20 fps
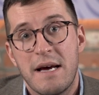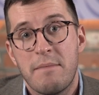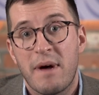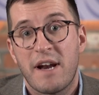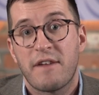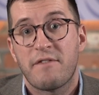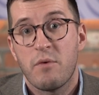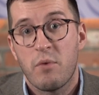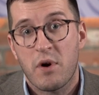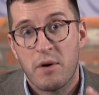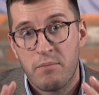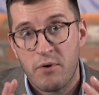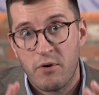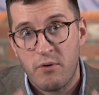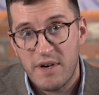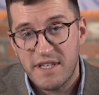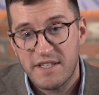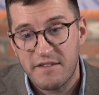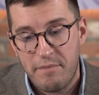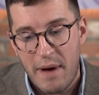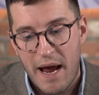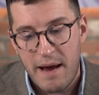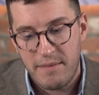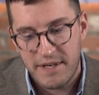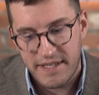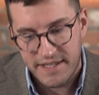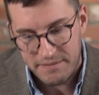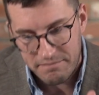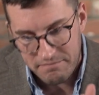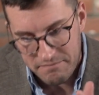But if you want progressive
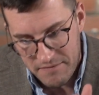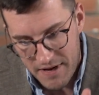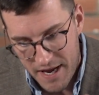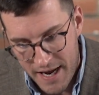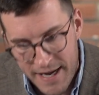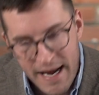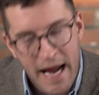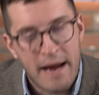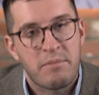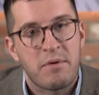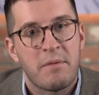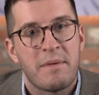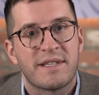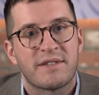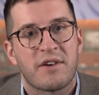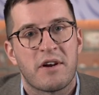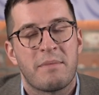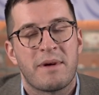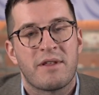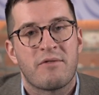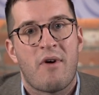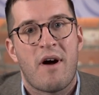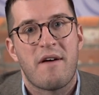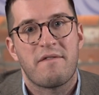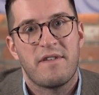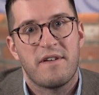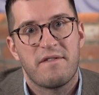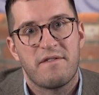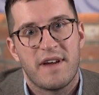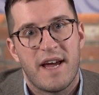payments, EnableMe is going to be the right
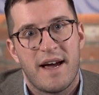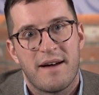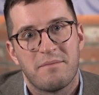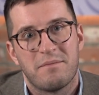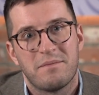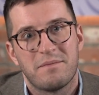fit for you.